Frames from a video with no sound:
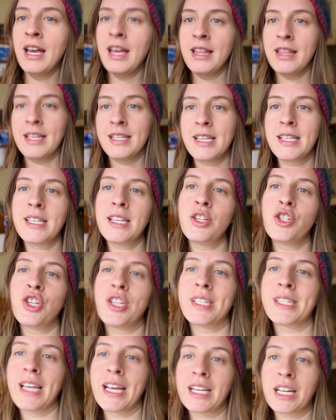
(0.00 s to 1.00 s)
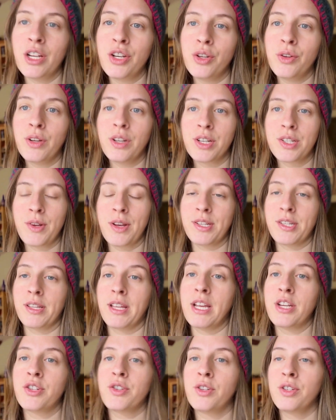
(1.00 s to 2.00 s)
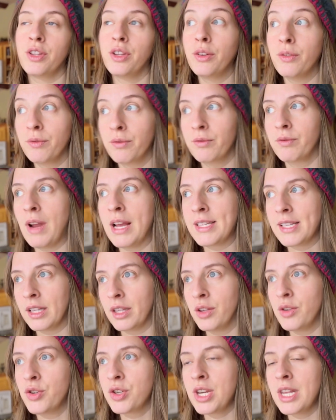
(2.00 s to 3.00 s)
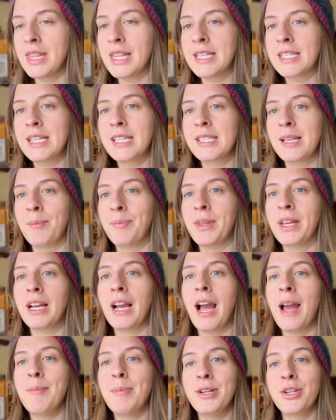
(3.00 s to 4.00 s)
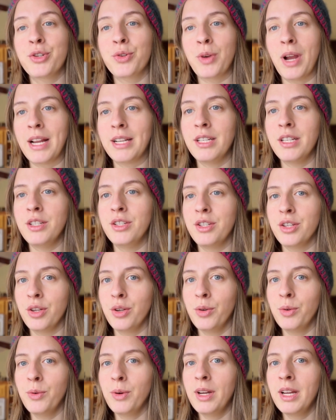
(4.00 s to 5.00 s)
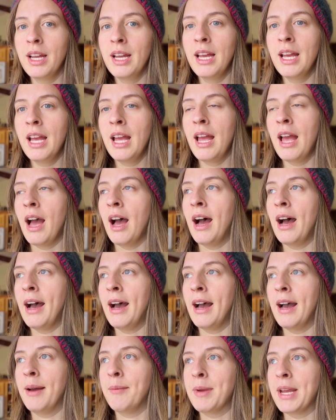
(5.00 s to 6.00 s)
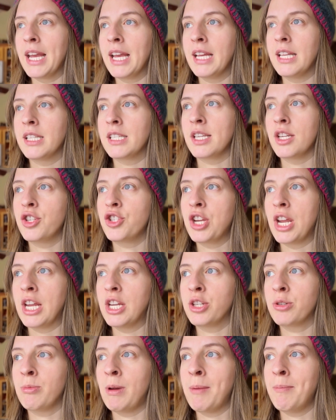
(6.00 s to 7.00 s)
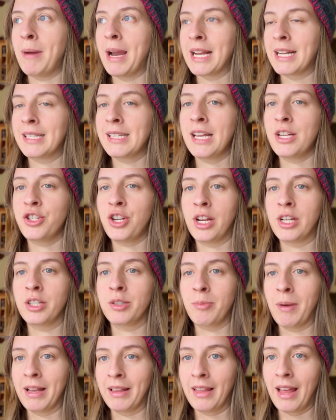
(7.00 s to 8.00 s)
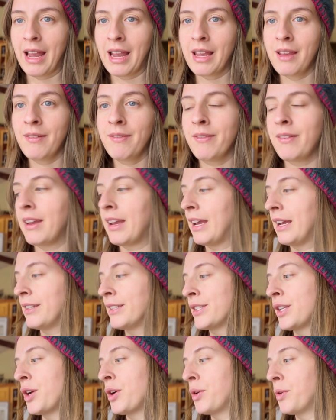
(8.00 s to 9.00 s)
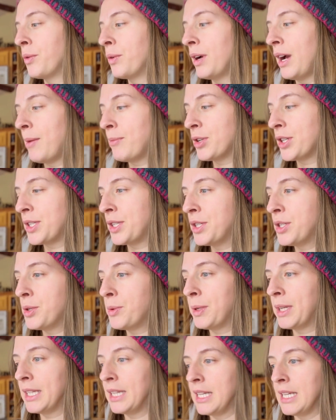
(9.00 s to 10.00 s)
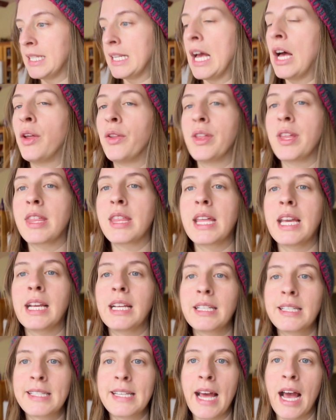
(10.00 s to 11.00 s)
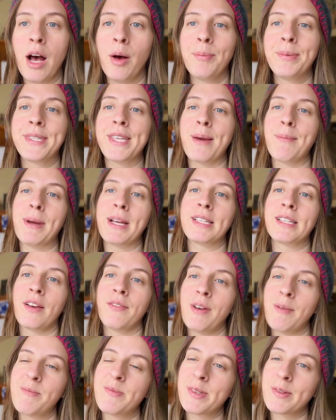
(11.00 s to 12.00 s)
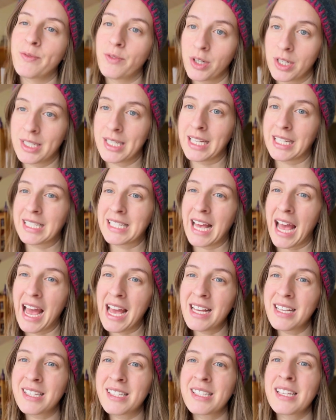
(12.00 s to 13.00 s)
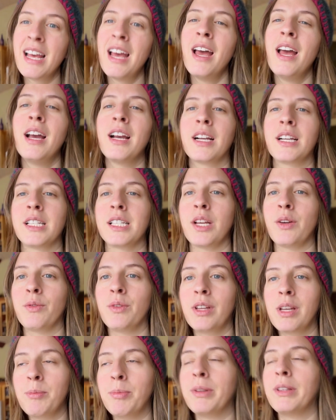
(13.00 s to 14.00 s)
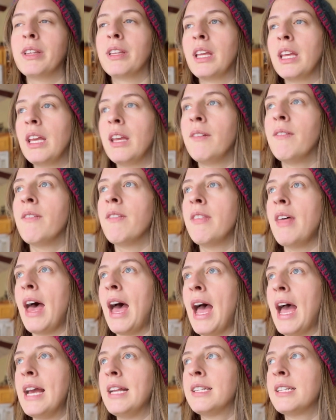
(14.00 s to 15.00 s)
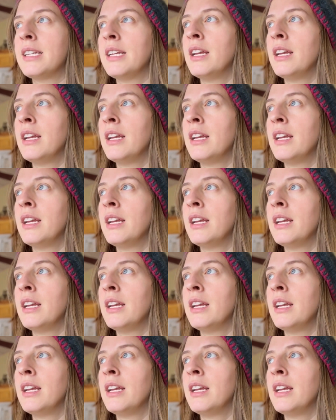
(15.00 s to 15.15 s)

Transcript: This isn't just like a New Year's resolution. This is something I've been trying to do, is change my mindset, change my life. And so I'm just doing these healthy things to help set myself up for success, because I really believe that